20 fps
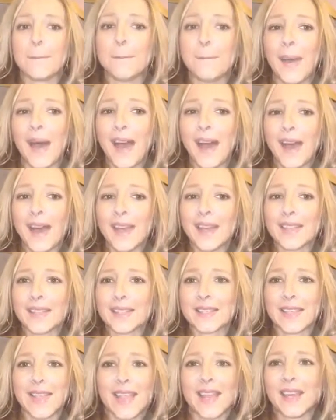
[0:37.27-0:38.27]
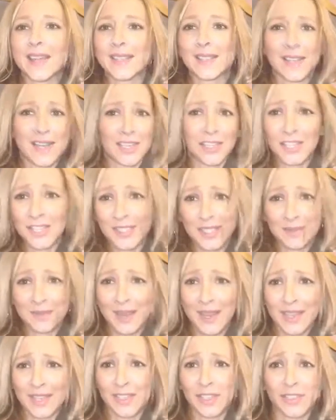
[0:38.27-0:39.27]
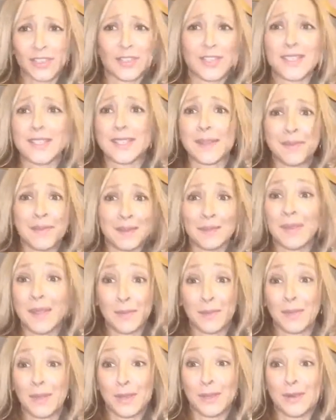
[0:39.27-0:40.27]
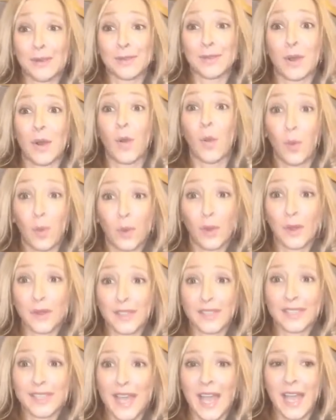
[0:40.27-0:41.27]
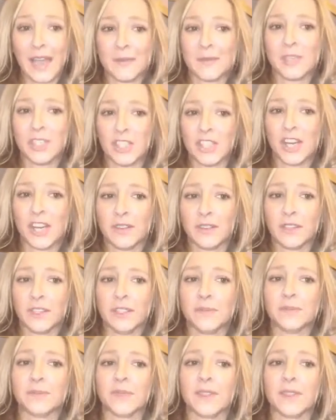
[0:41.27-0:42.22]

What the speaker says: But, and it's not just in my industry, it's something people use all the time in general.